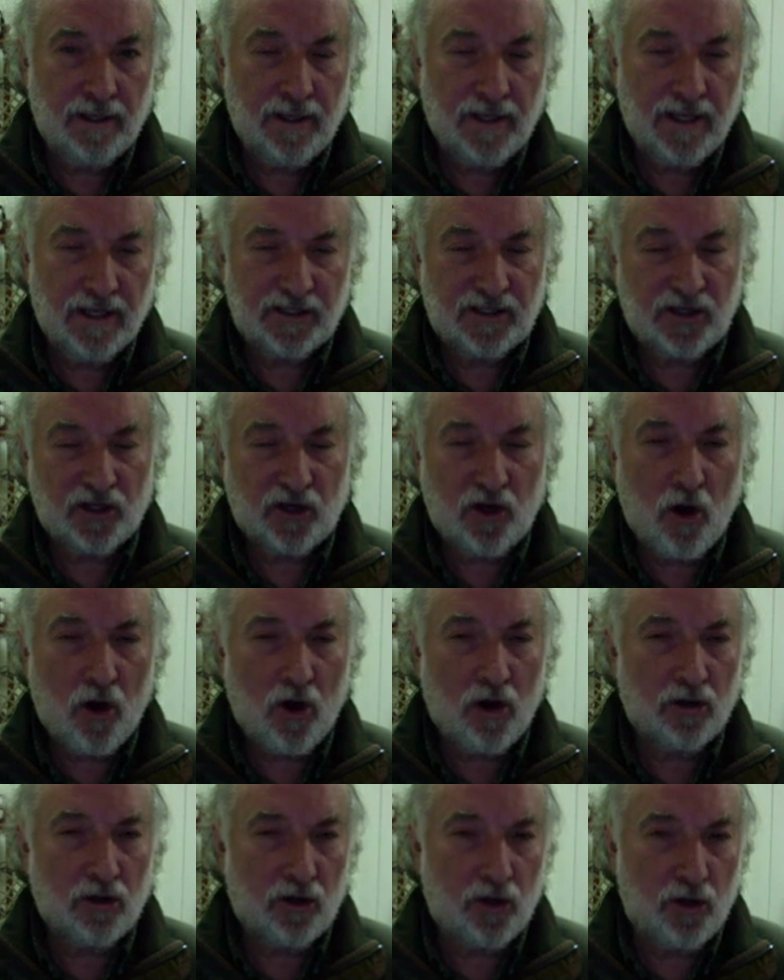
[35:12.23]
is to
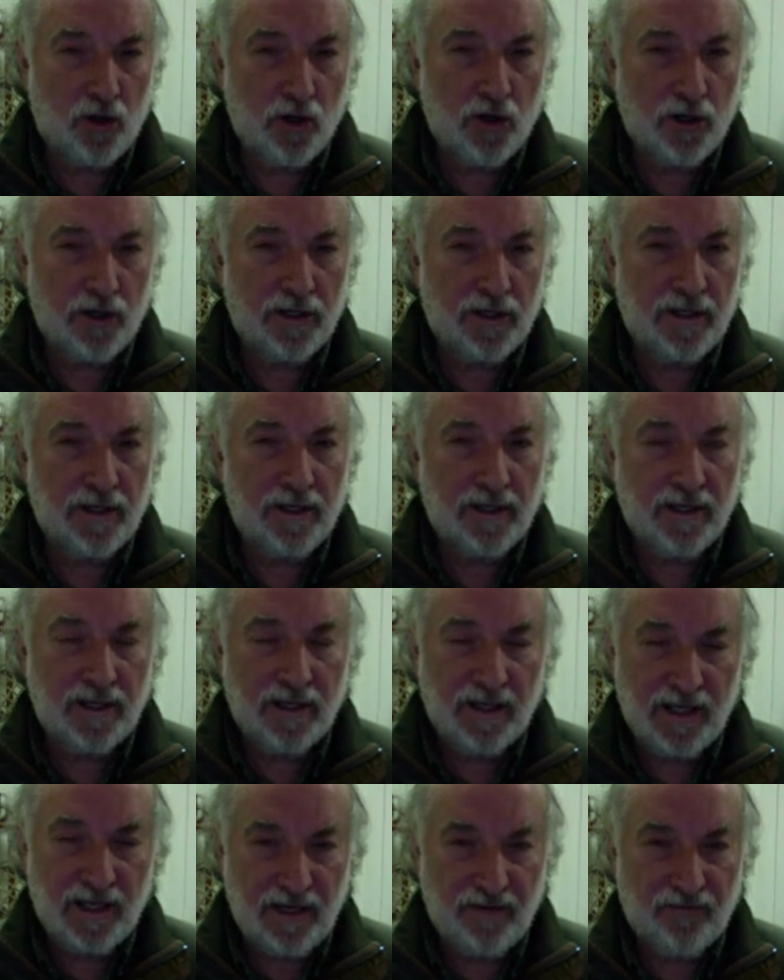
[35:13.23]
call good
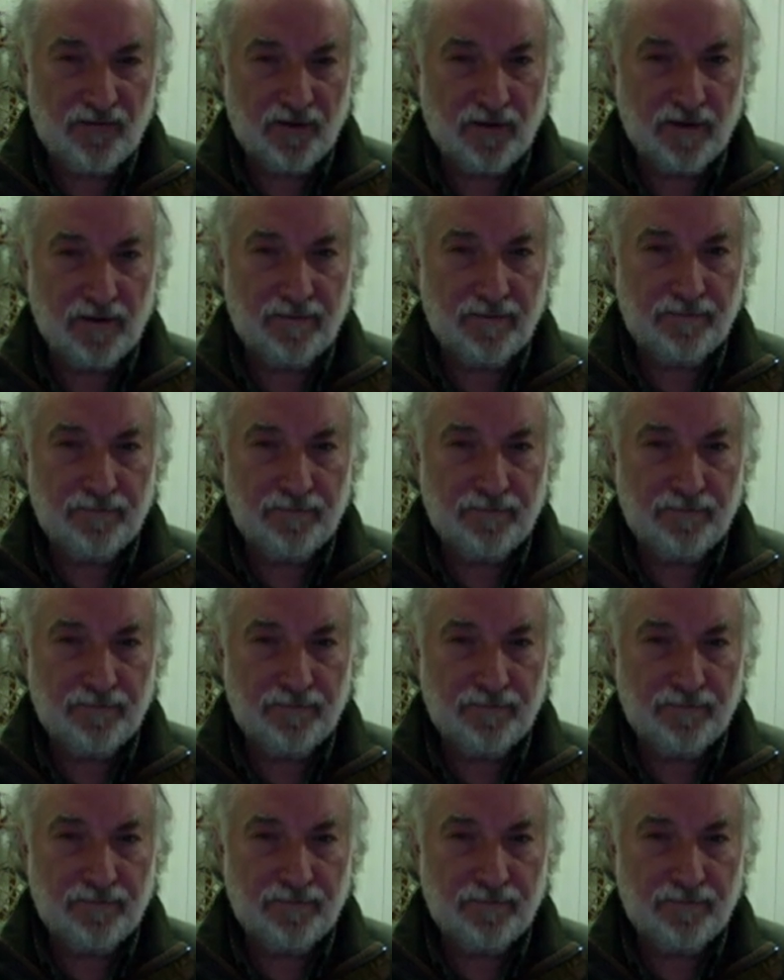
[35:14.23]
evil.